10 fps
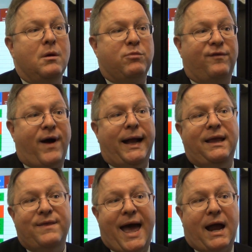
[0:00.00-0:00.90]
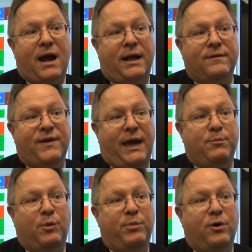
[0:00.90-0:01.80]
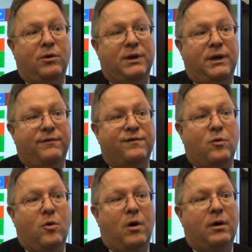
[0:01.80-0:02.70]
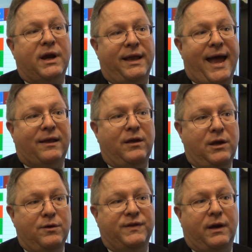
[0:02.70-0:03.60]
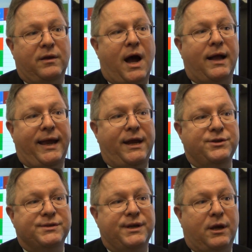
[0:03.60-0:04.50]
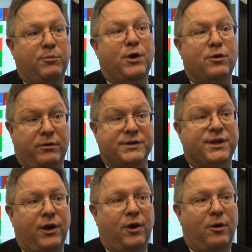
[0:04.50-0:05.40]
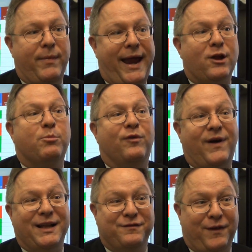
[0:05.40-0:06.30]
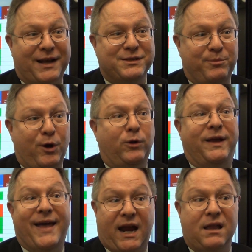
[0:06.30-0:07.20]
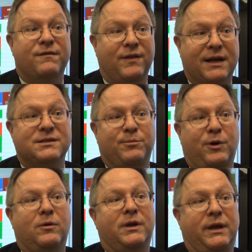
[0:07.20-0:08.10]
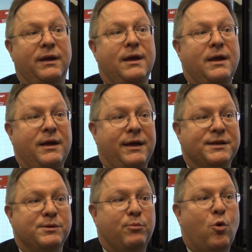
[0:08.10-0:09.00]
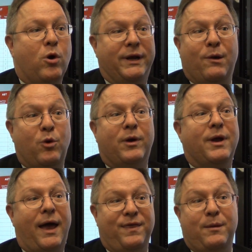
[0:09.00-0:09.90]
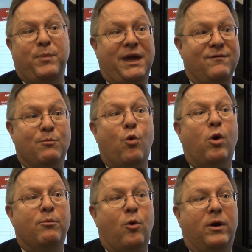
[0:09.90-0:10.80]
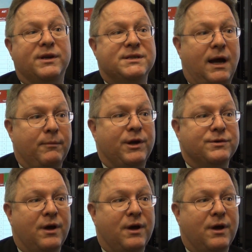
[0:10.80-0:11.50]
providing that kind of capability for connecting using a non-agency computer in a secure manner provides flexibility, and that kind of flexibility is important and will, I think, be even more important as time goes